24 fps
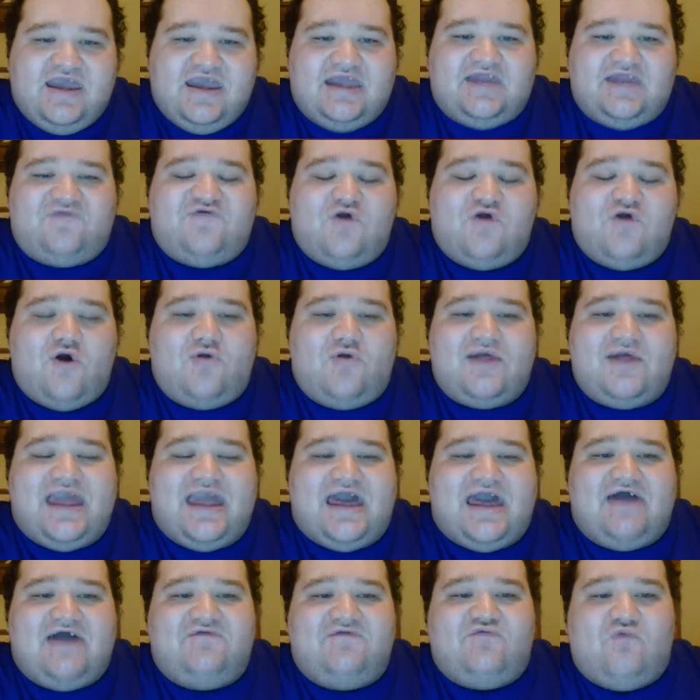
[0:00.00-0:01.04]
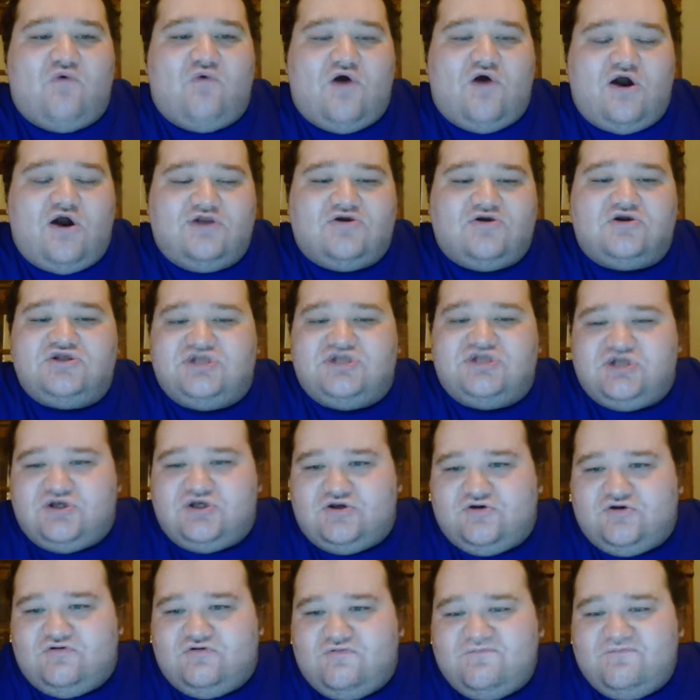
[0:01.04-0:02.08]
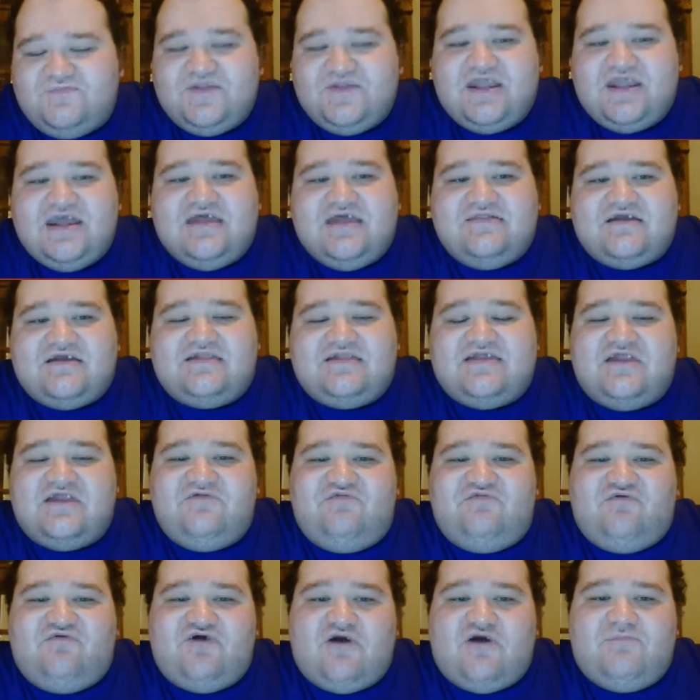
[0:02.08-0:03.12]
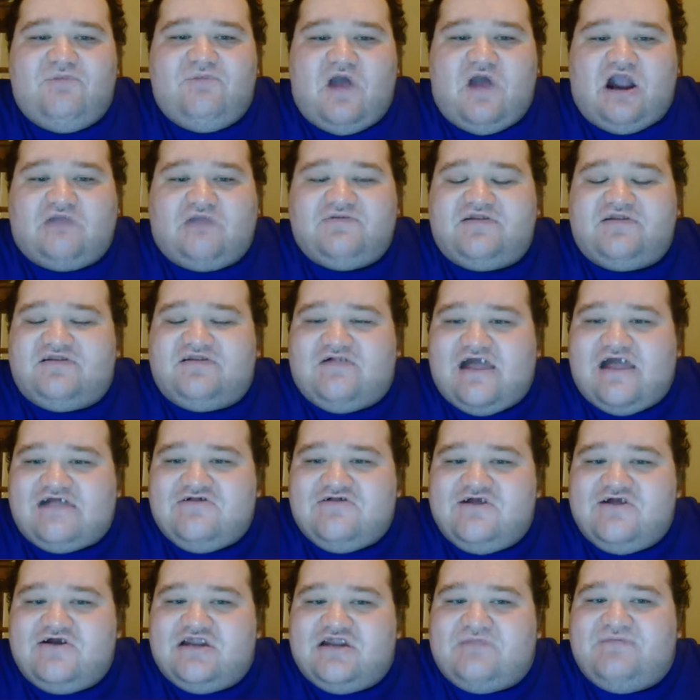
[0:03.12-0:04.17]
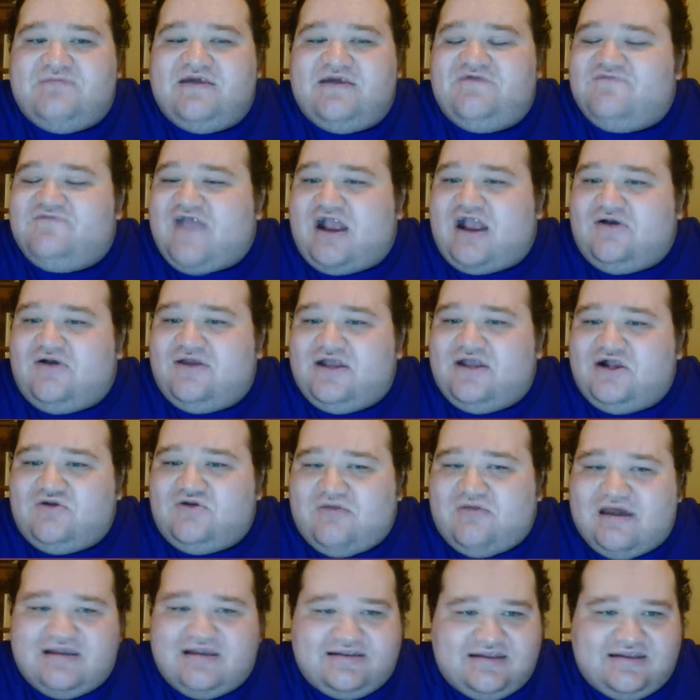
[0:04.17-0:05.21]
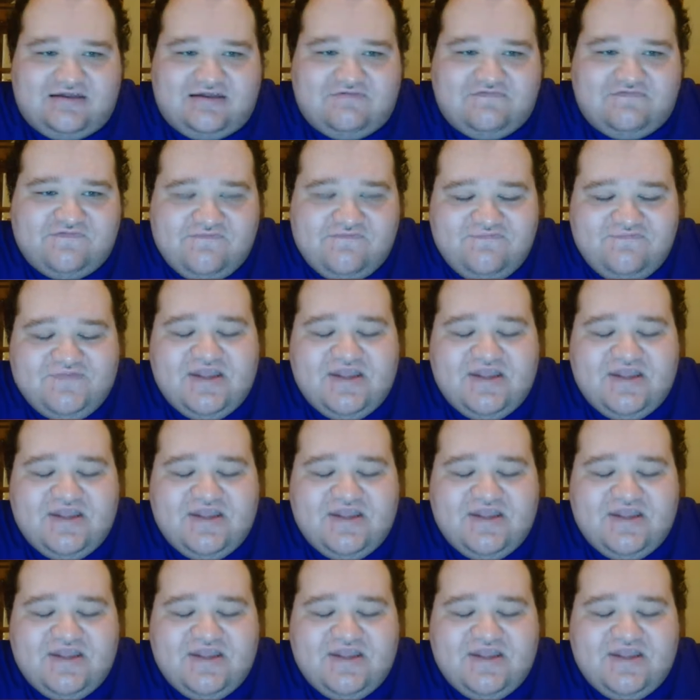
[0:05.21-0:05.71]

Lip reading: And if you only have 1 or 2, the tinfoil barb is likely going to be very aggressive,